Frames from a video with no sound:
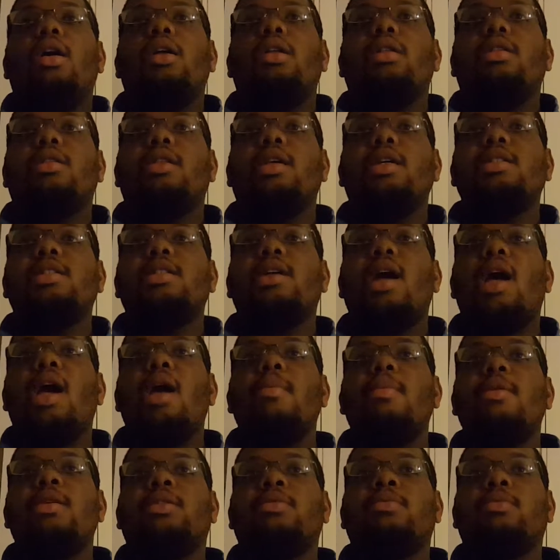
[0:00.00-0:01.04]
This game
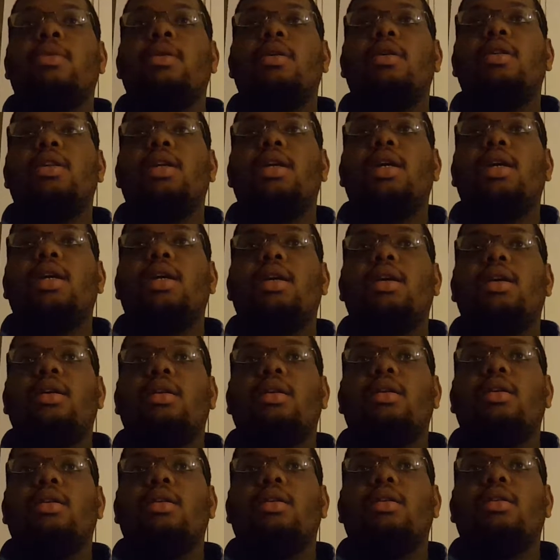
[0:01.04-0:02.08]
is really,
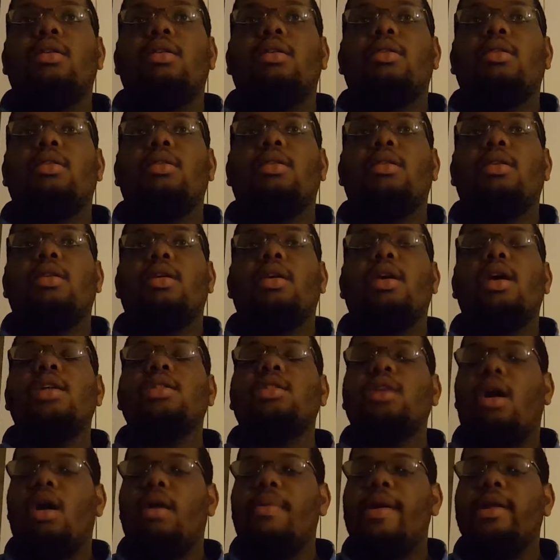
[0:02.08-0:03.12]
it's
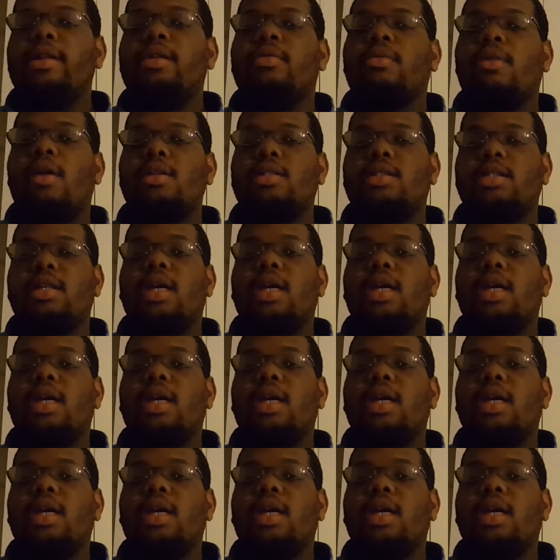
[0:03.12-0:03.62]
all about the rushing